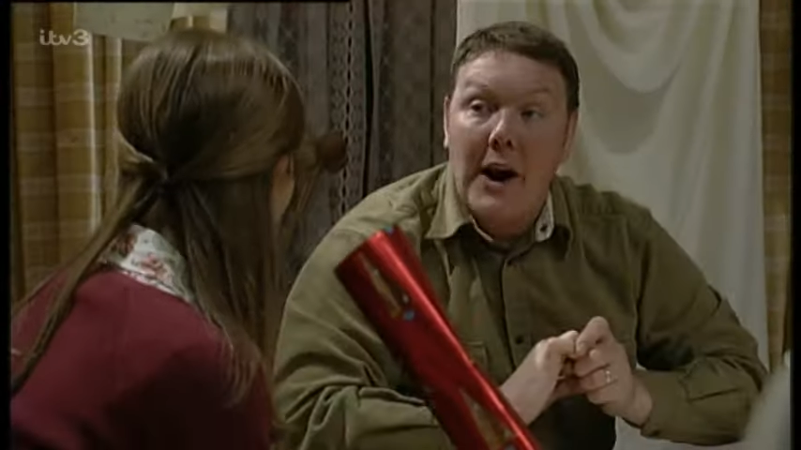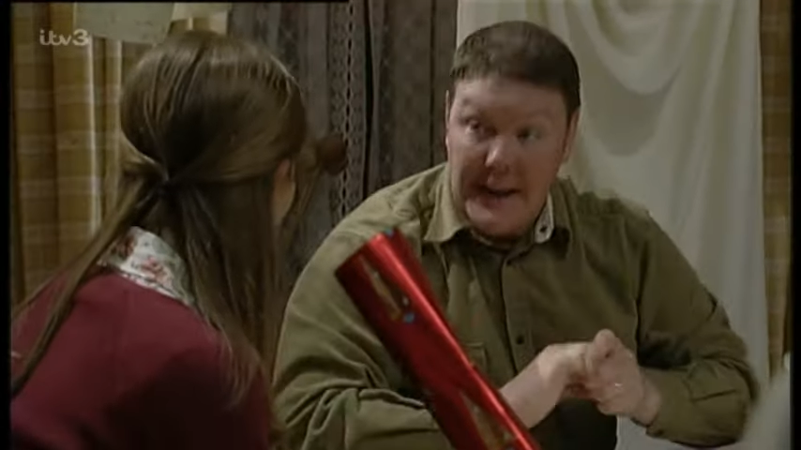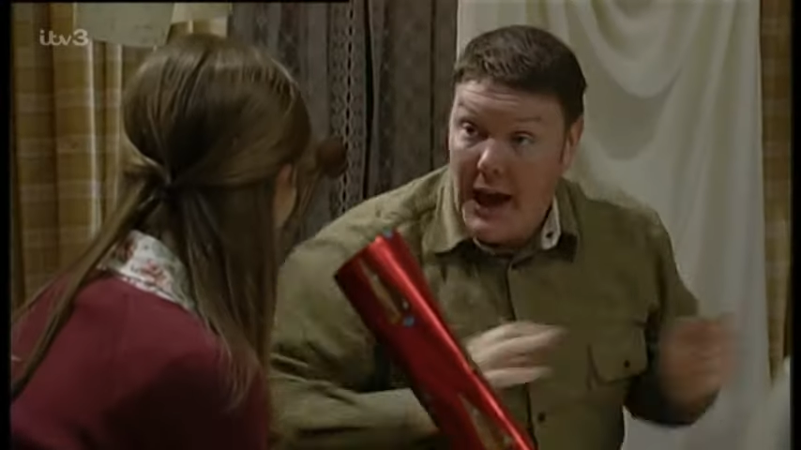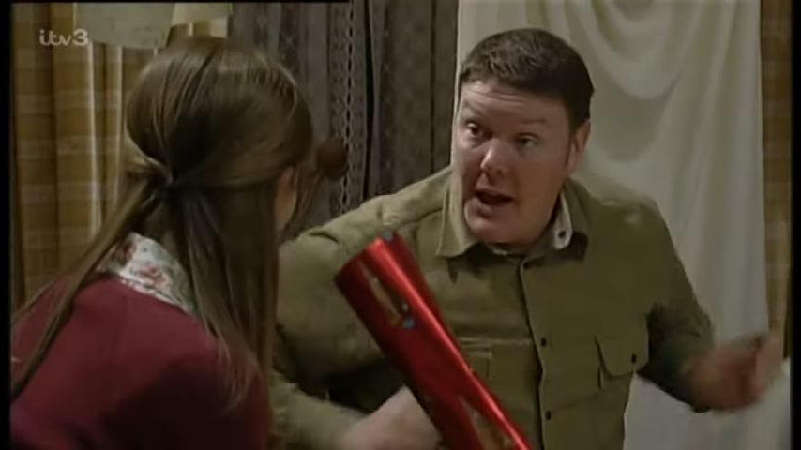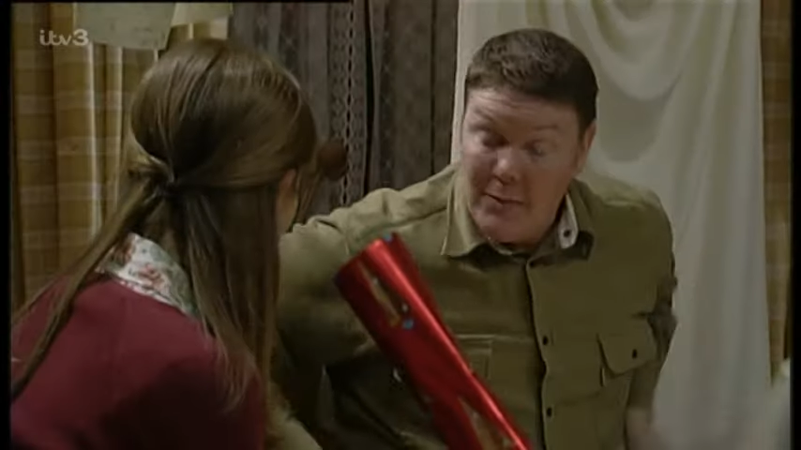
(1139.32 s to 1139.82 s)

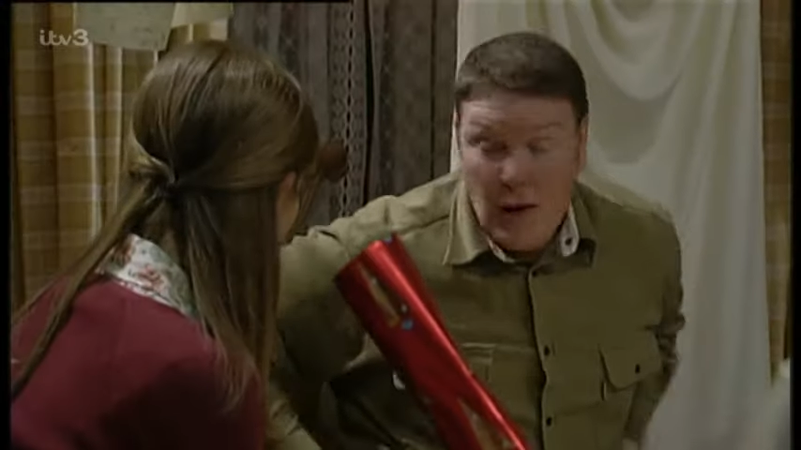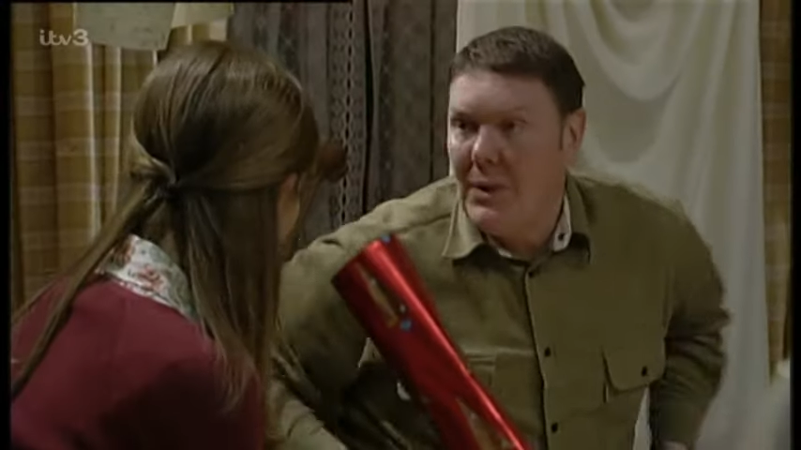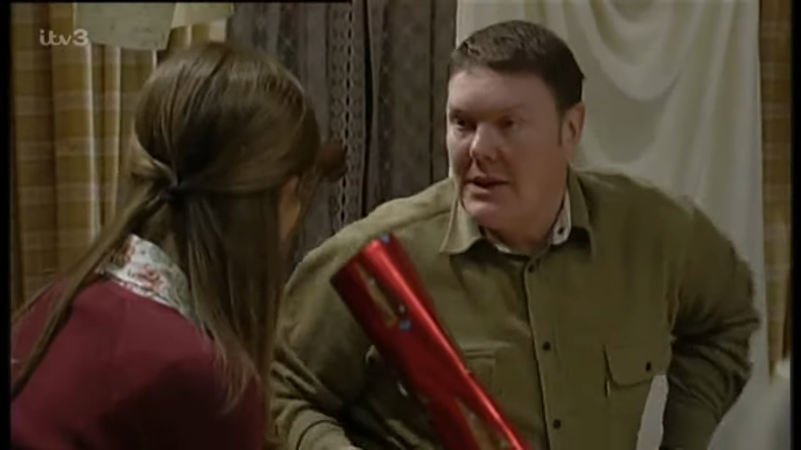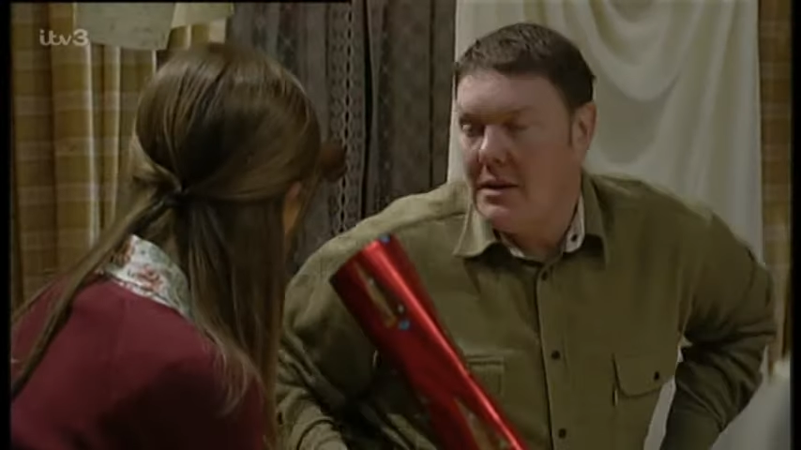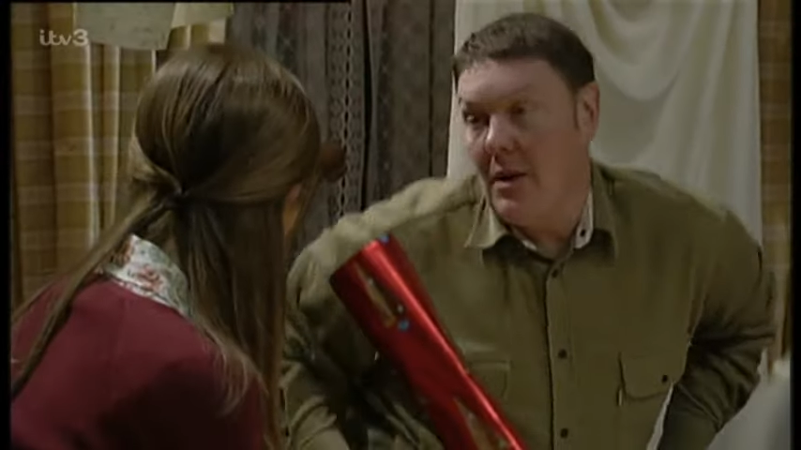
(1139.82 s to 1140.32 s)
Yeah, well,
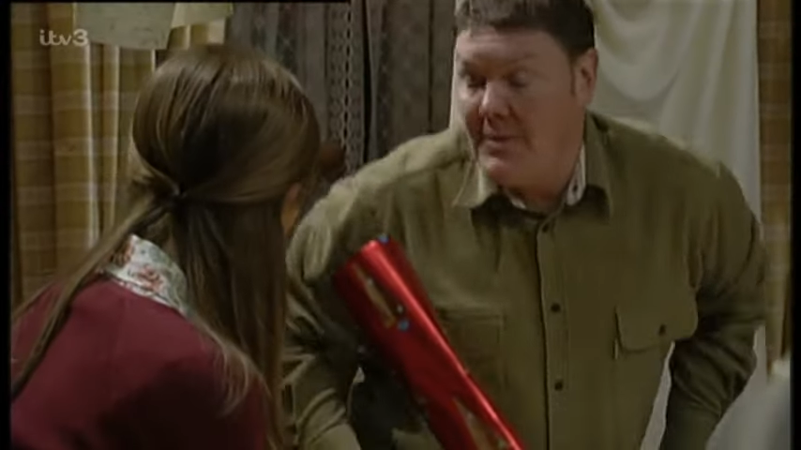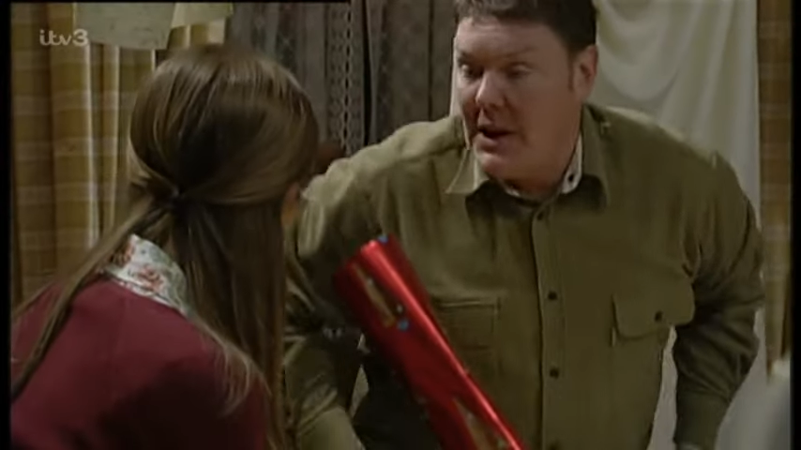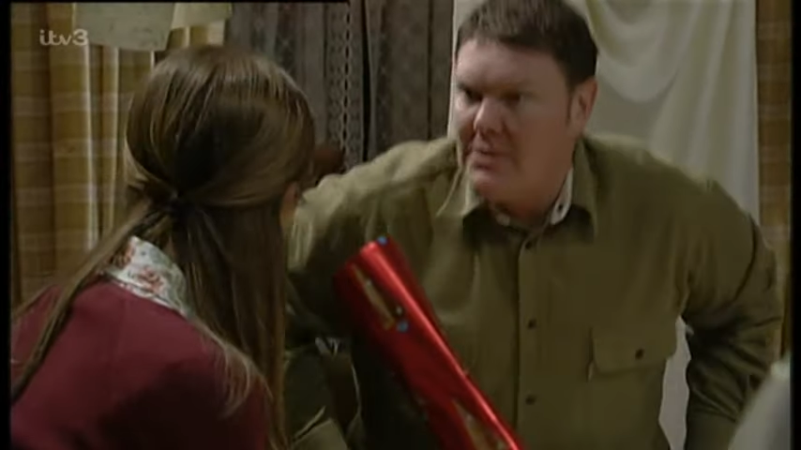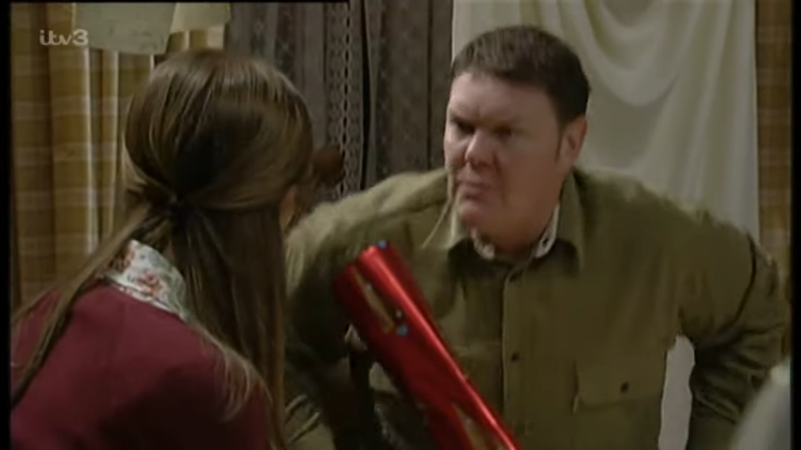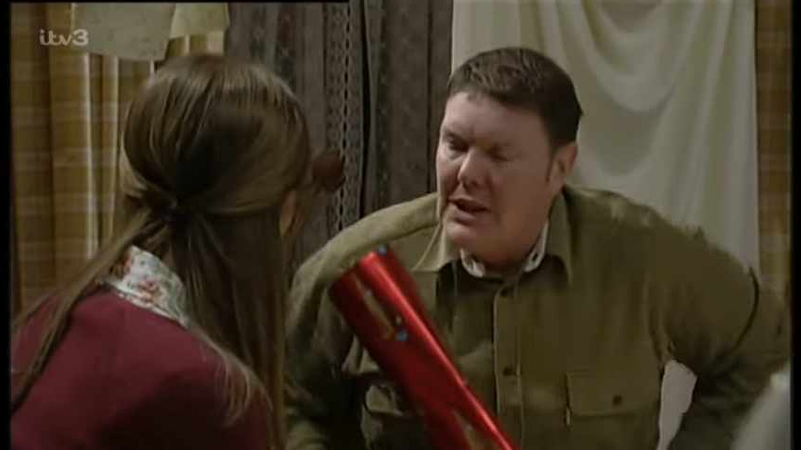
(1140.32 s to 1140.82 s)
well you know,
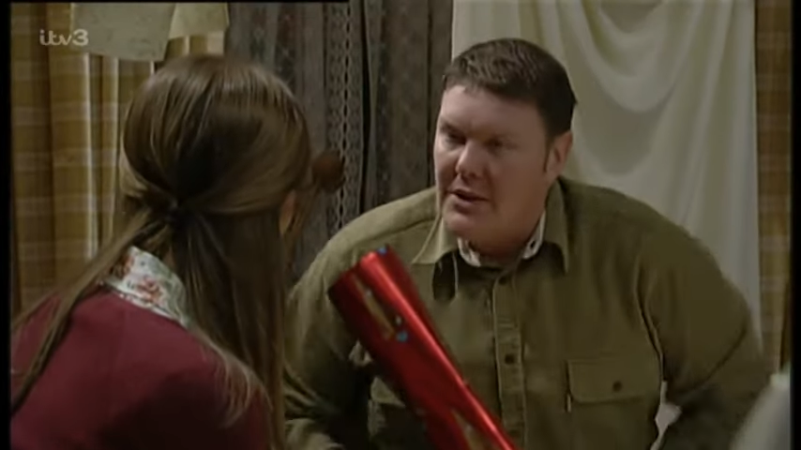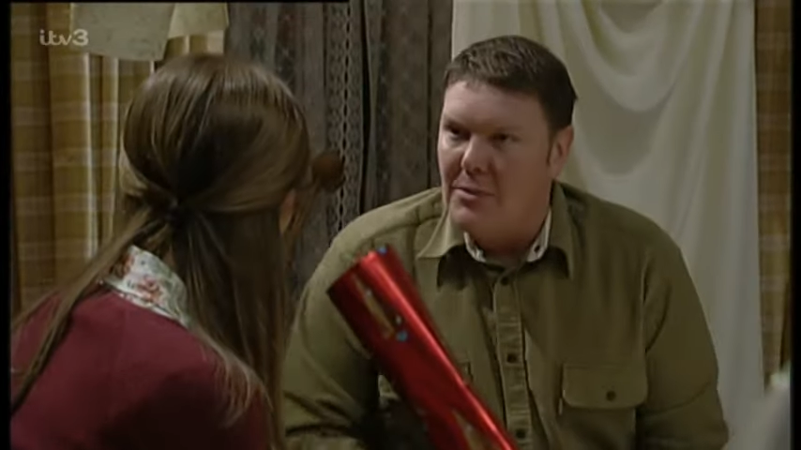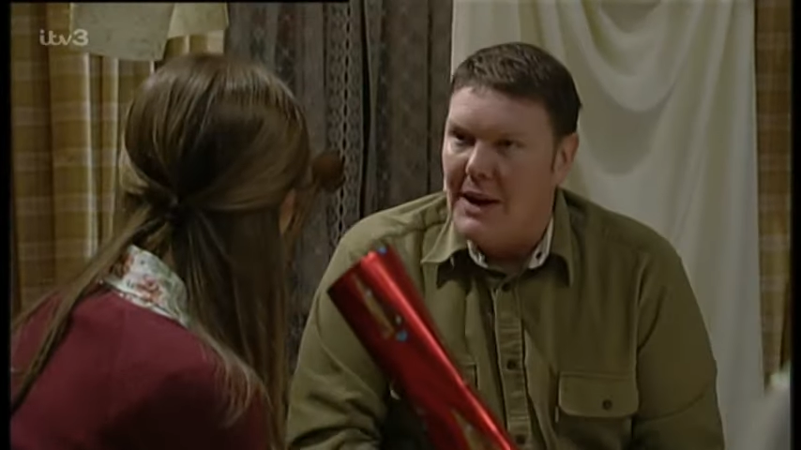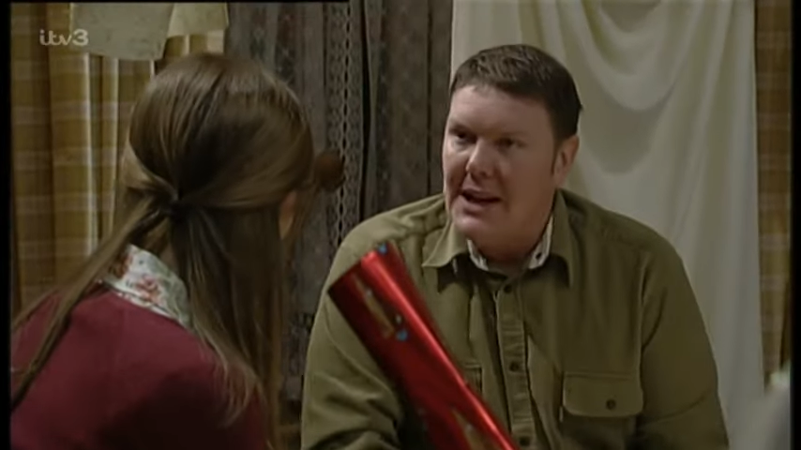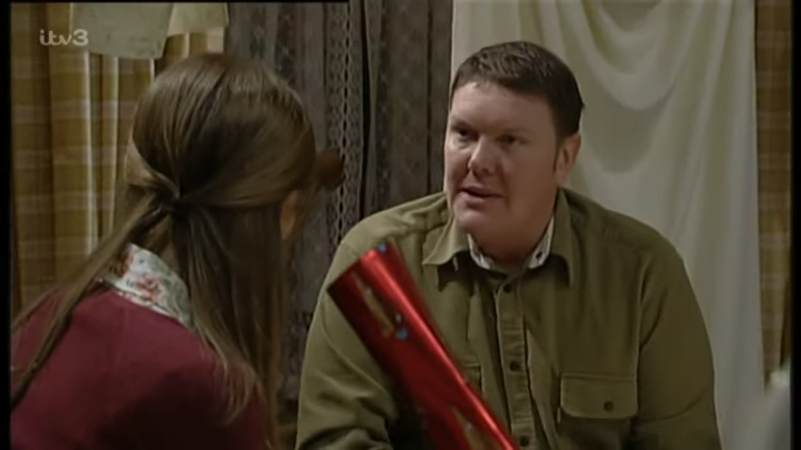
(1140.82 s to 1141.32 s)
I, well, I
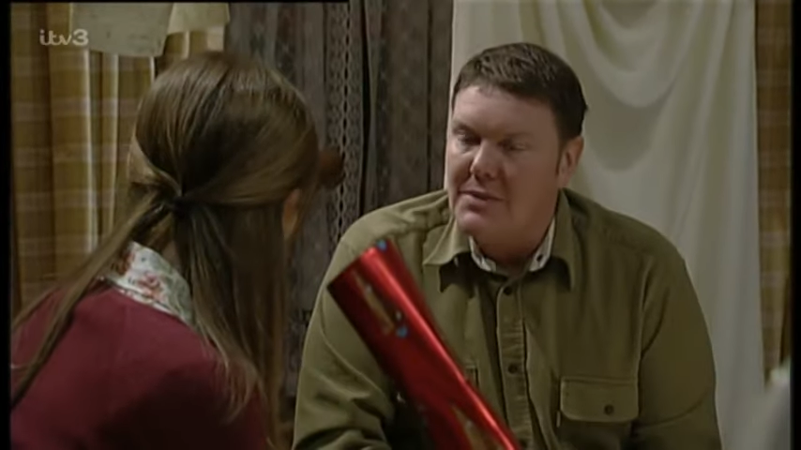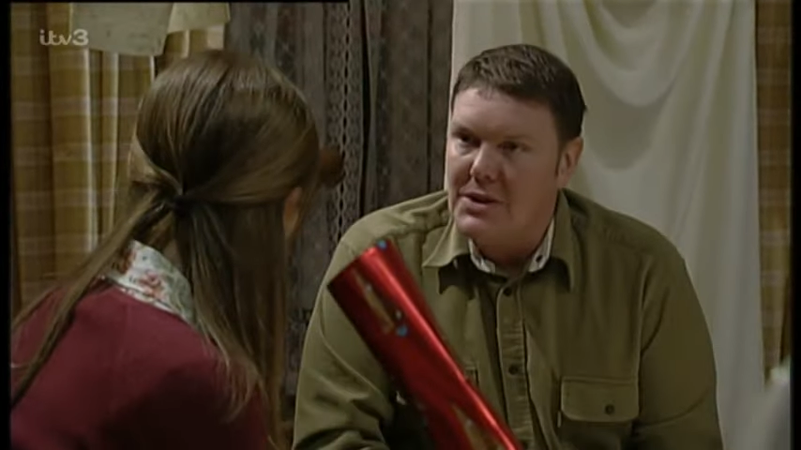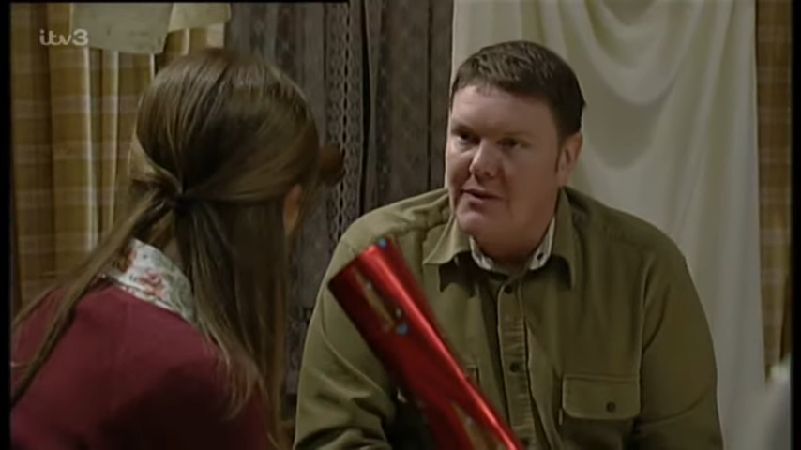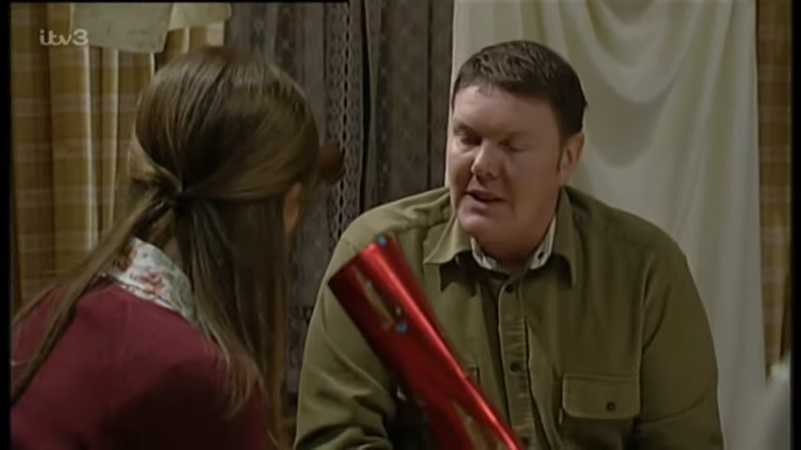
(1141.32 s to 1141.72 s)
don't mind. I mean, do you